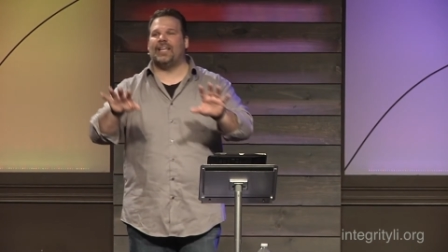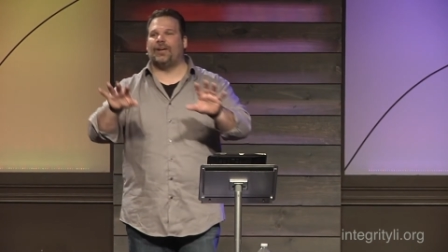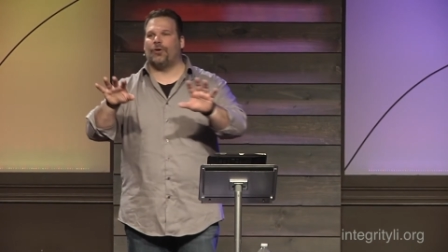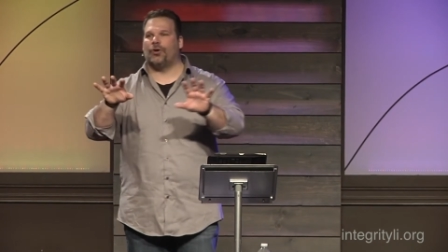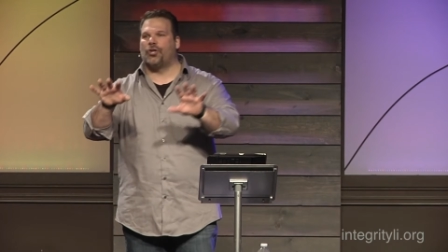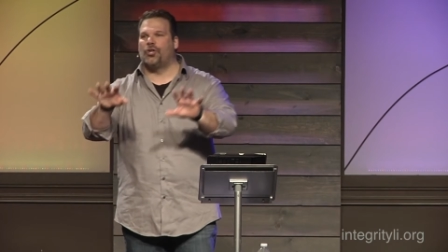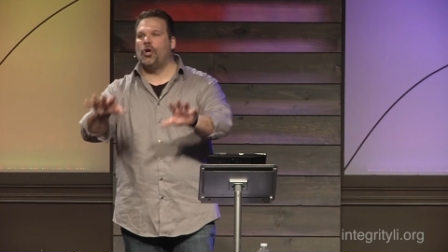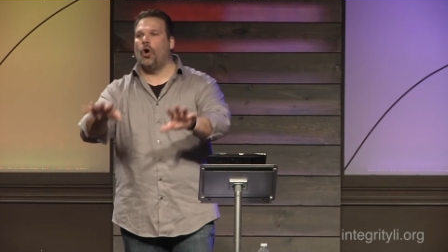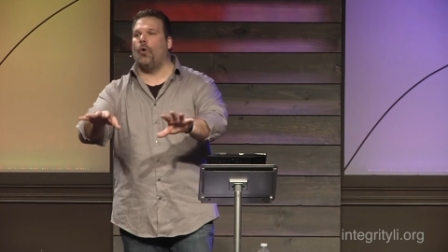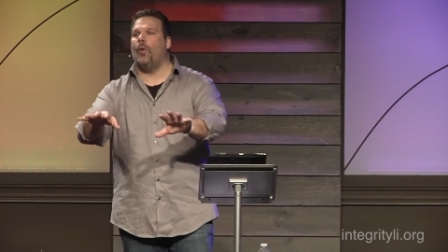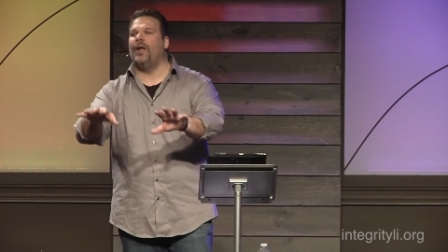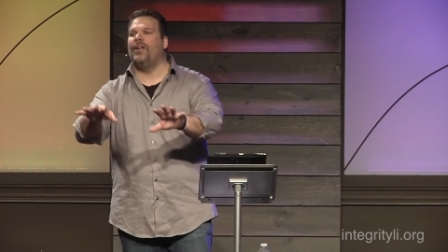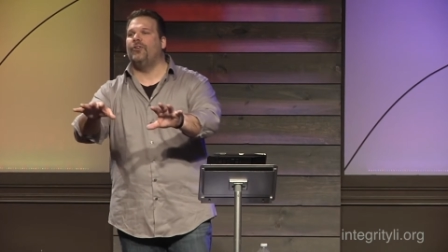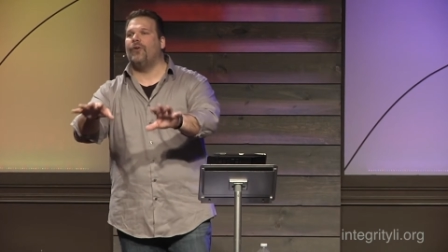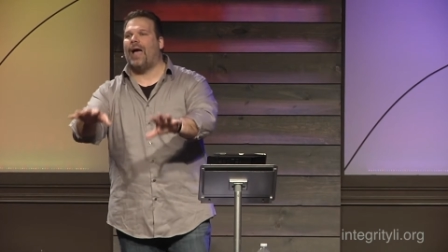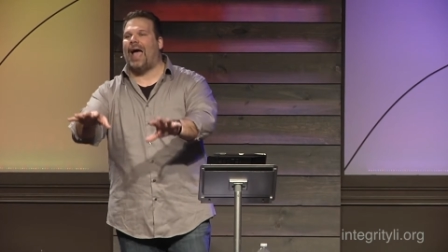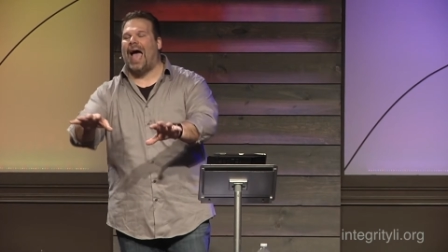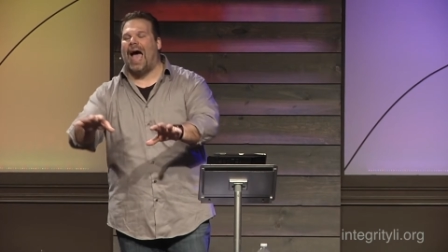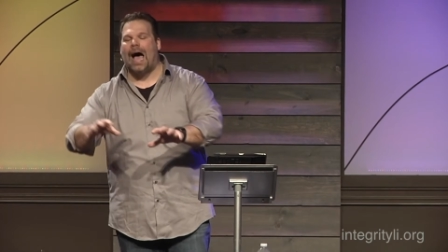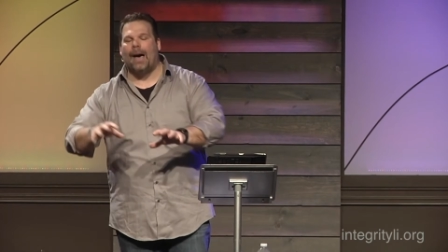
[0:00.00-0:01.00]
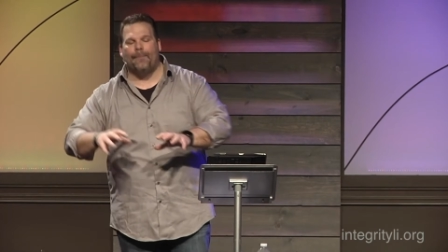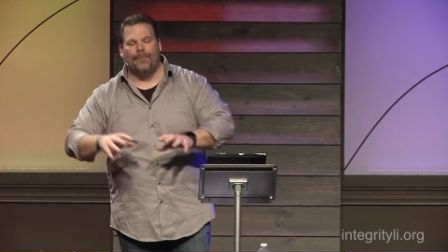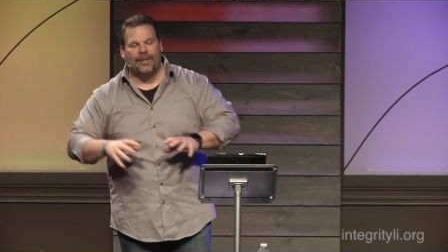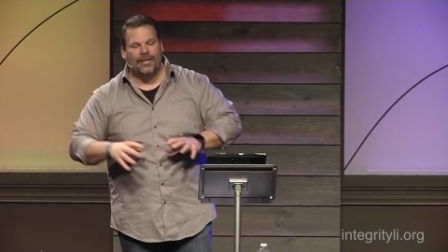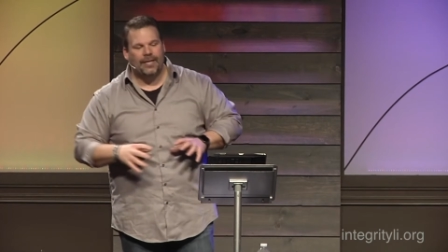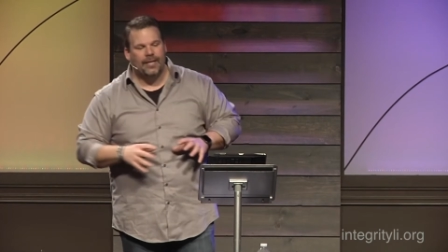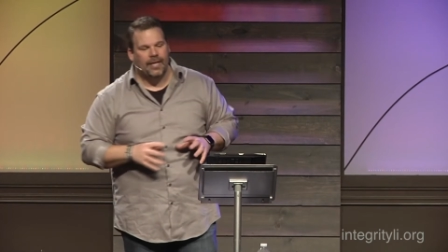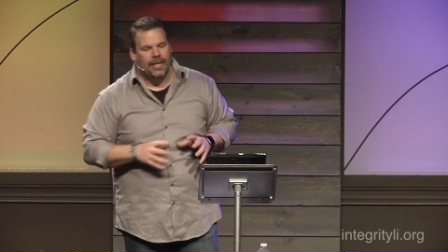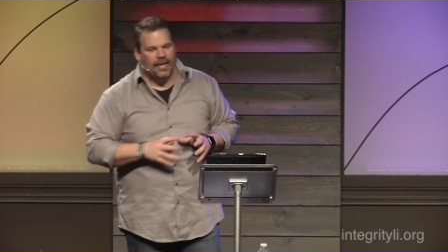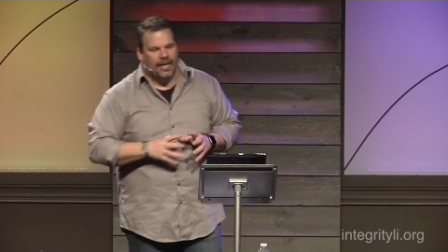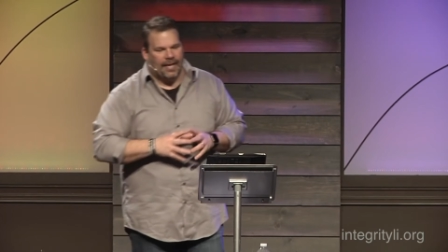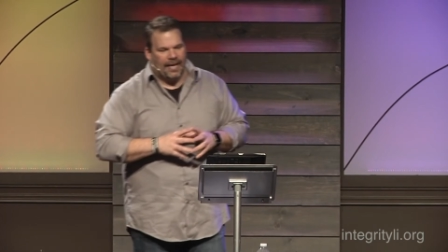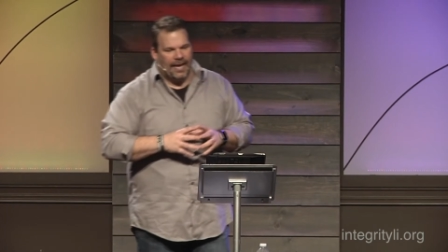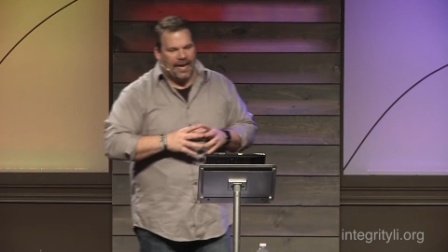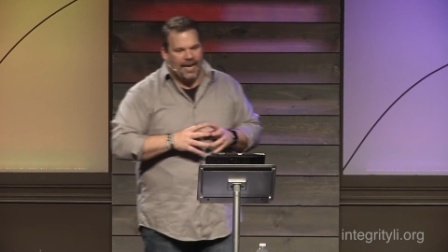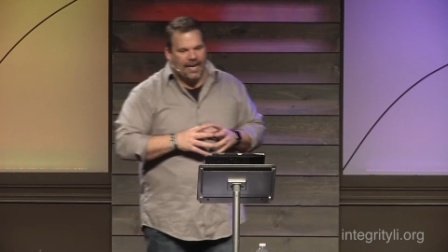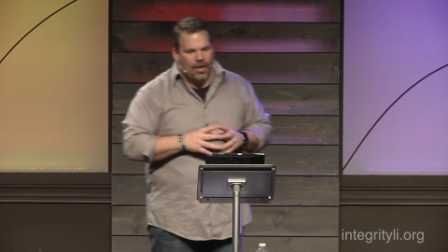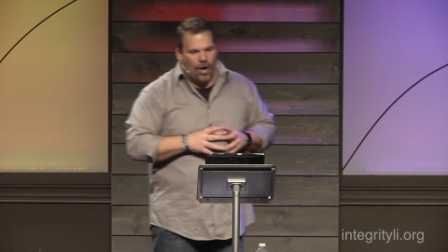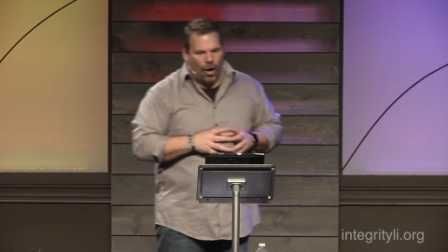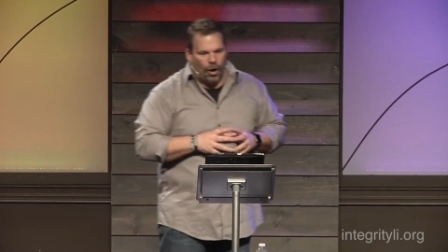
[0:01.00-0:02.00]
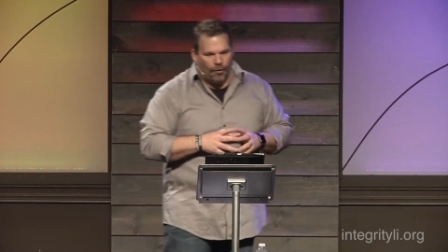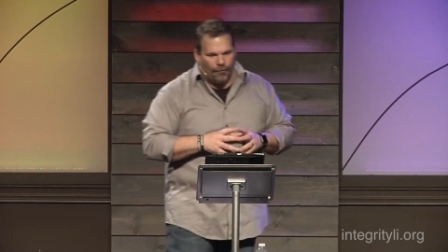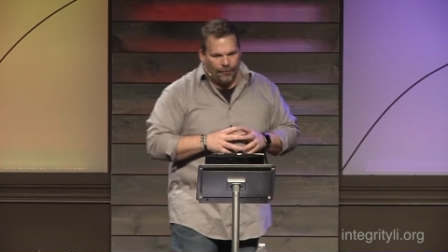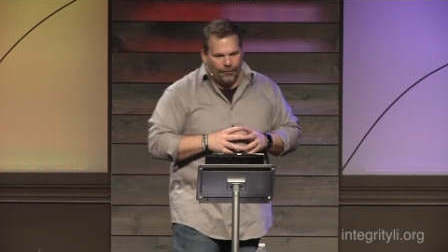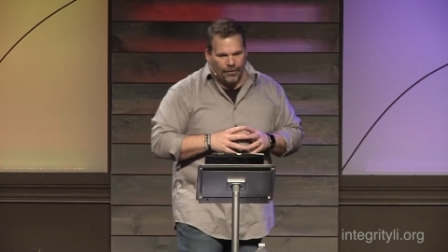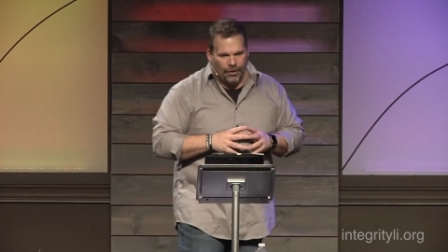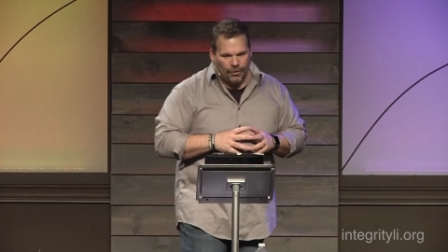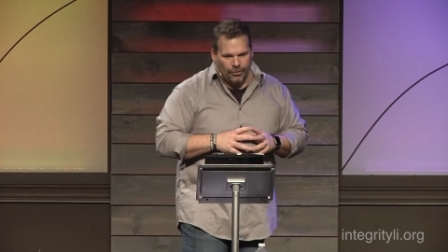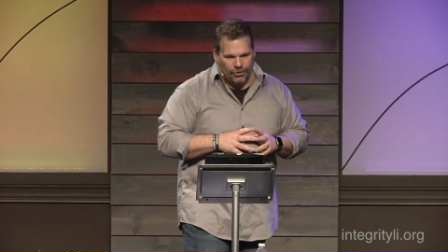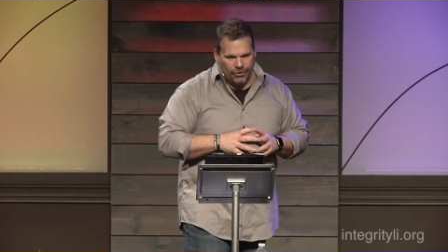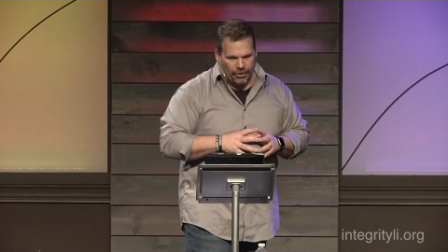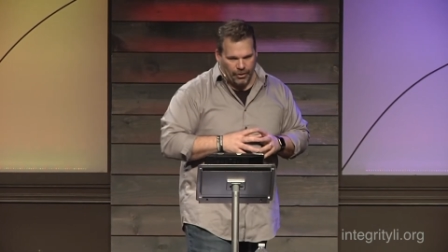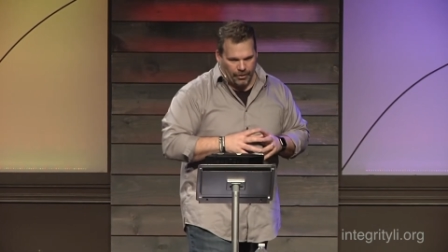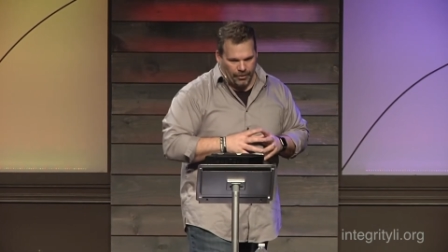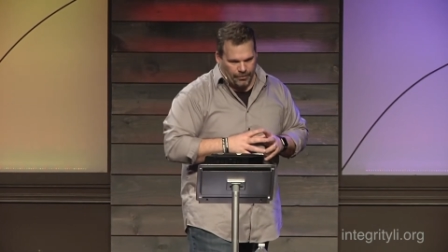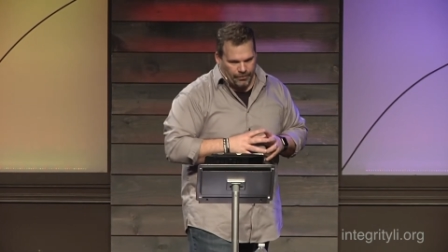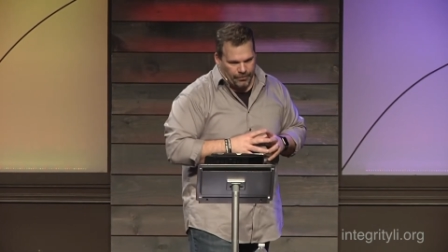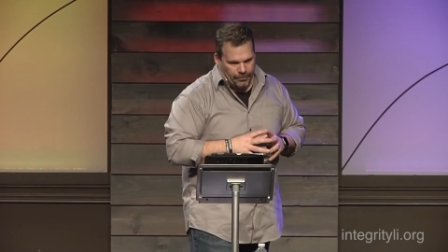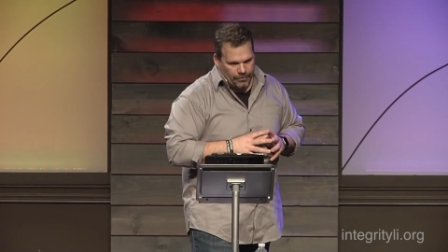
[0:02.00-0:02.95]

that are going to happen in our future.